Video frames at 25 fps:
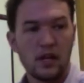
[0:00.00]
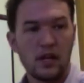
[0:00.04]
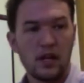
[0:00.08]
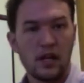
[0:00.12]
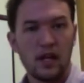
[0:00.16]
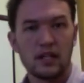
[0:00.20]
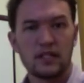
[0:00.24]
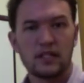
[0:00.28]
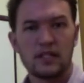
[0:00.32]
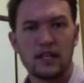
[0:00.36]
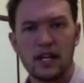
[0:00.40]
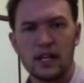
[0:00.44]

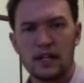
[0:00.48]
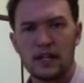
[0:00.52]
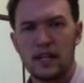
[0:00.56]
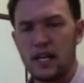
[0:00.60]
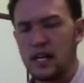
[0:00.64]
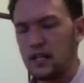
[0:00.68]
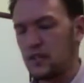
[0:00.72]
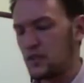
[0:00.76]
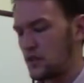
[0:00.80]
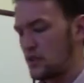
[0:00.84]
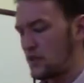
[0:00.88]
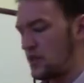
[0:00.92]
is that
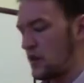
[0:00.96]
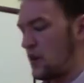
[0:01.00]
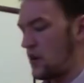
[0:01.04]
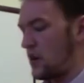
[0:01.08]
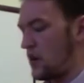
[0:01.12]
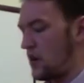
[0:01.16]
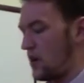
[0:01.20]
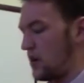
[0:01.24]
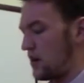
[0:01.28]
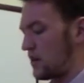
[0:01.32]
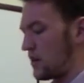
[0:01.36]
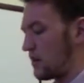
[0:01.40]

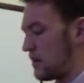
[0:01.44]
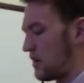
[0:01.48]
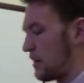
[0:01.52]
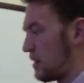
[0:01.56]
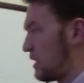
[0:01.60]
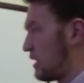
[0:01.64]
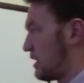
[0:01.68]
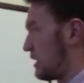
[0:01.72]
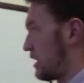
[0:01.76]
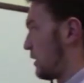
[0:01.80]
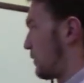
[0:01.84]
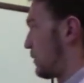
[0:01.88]

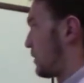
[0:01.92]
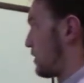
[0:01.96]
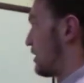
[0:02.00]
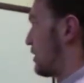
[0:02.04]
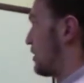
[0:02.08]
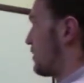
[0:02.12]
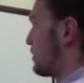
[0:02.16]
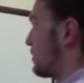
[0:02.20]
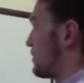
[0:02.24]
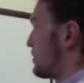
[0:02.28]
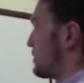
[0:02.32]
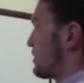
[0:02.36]
they would
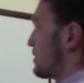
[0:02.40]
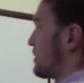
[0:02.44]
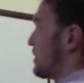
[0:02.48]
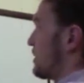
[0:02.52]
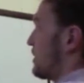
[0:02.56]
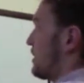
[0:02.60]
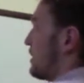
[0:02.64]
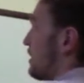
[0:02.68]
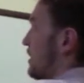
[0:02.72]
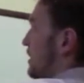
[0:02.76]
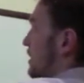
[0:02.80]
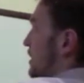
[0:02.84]
use